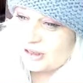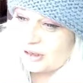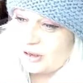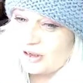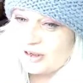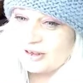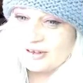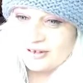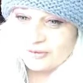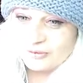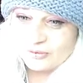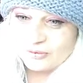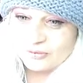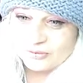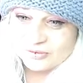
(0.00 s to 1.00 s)

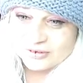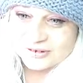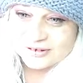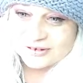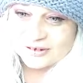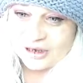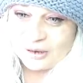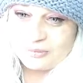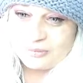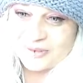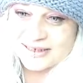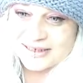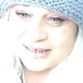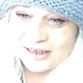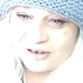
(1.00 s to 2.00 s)
I'm
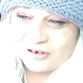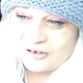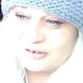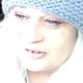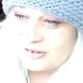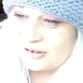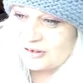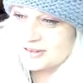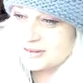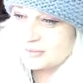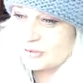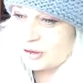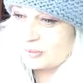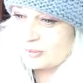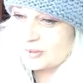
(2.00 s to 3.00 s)
missing out on
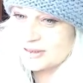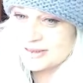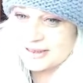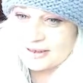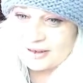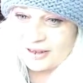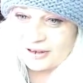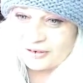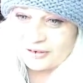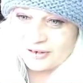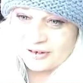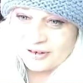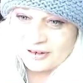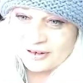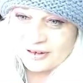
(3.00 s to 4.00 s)
some comments here. Hang
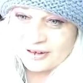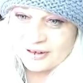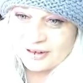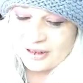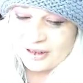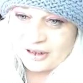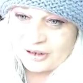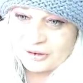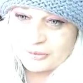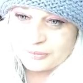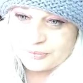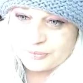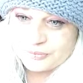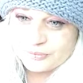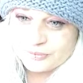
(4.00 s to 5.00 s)

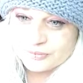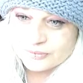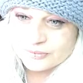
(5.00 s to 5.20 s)
on.